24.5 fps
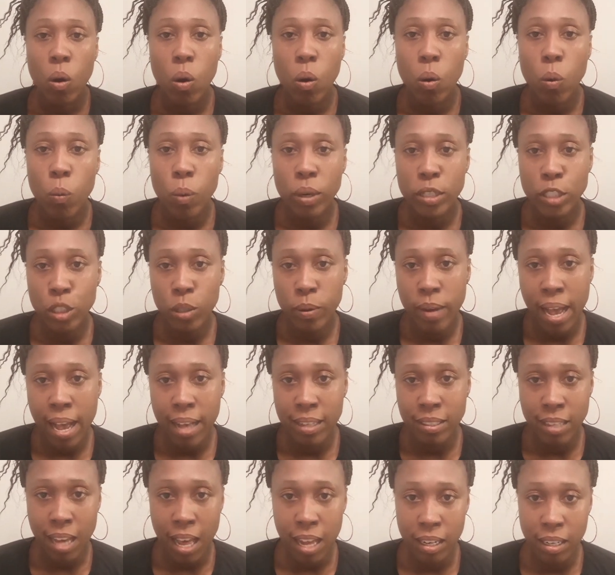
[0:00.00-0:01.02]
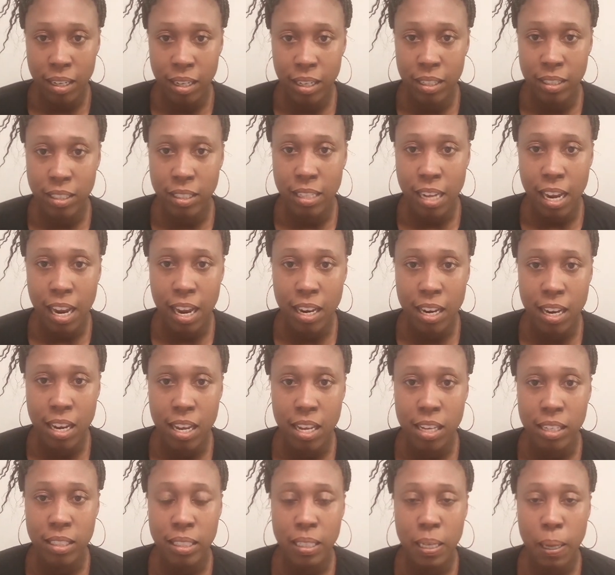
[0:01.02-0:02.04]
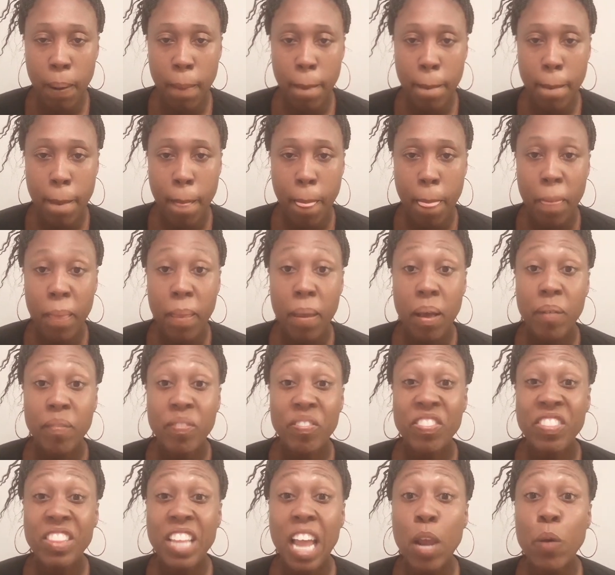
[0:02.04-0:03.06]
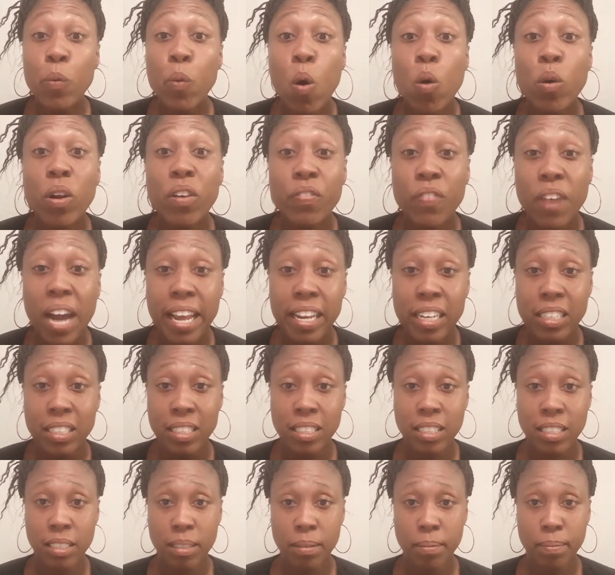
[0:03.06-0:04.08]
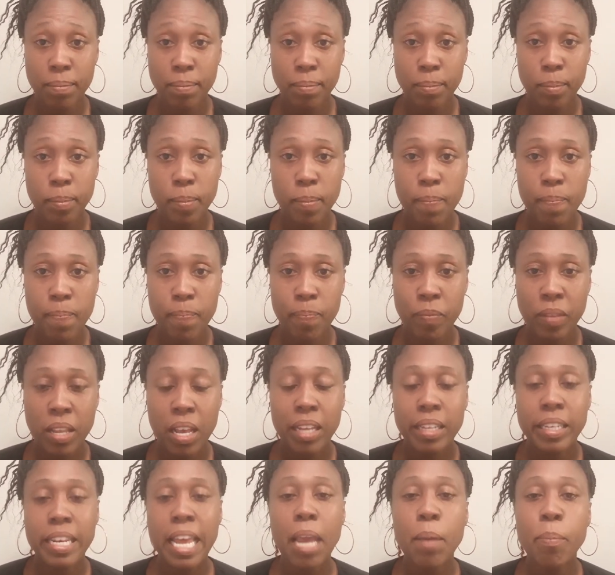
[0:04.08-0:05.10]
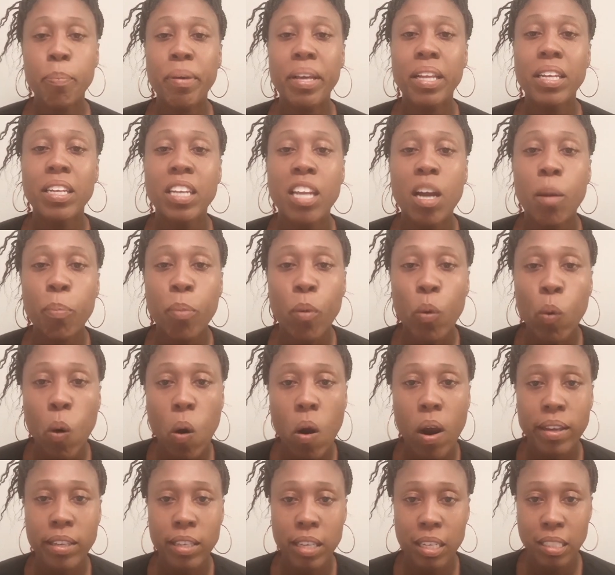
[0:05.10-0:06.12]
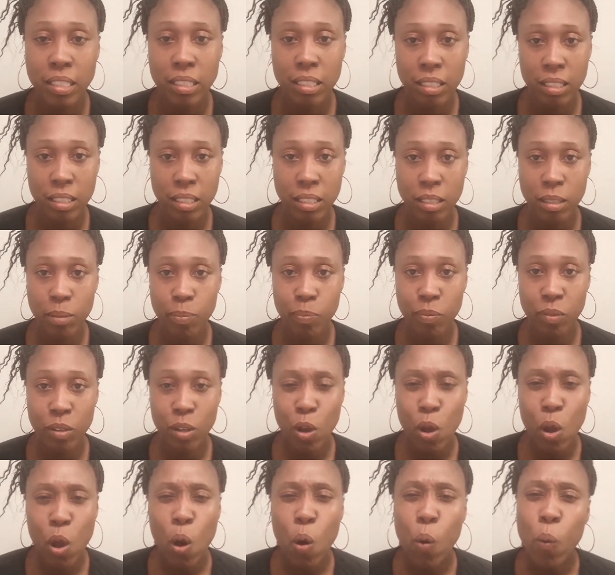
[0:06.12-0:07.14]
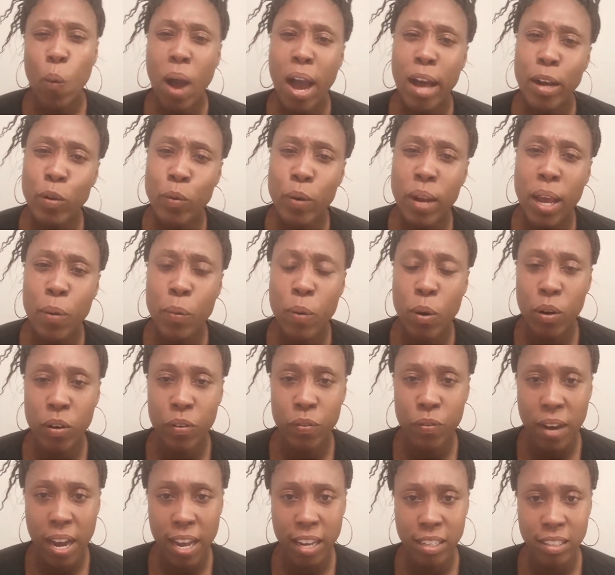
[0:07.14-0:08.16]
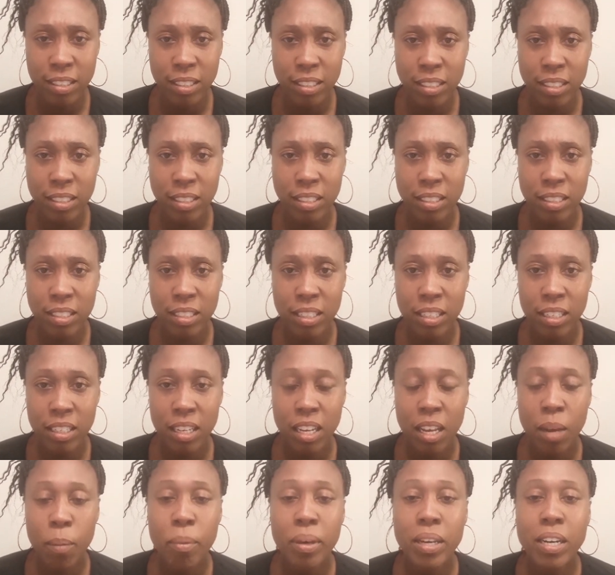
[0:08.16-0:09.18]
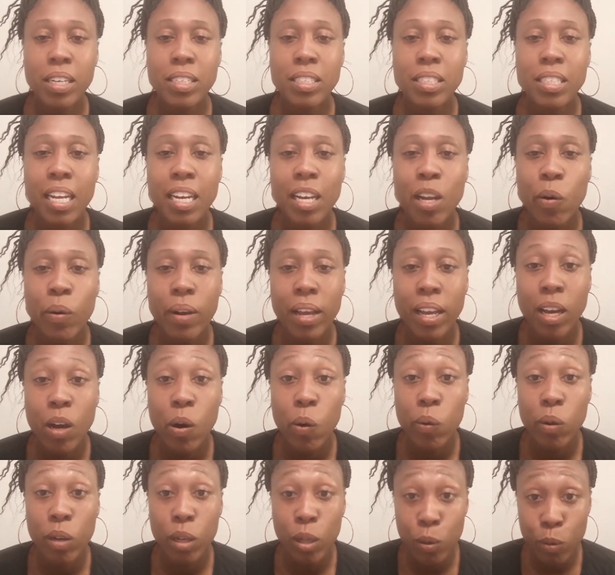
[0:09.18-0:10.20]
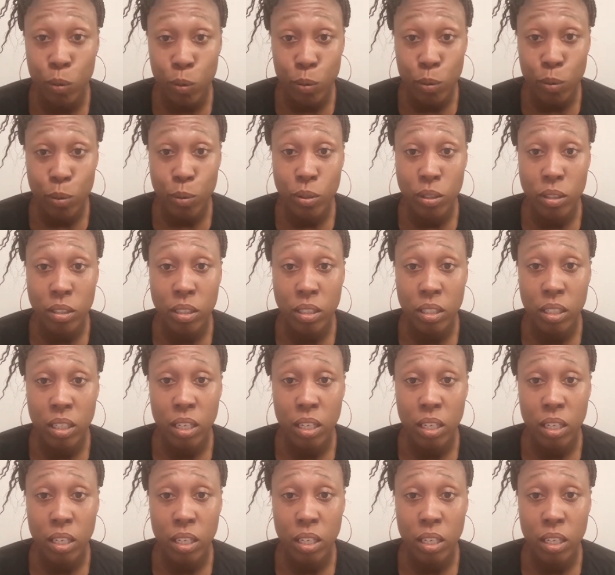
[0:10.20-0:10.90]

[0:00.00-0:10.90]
What you guys got to understand is they want to fight us. They building up a war against us. Why do they want to fight us? Because they know they're going to lose.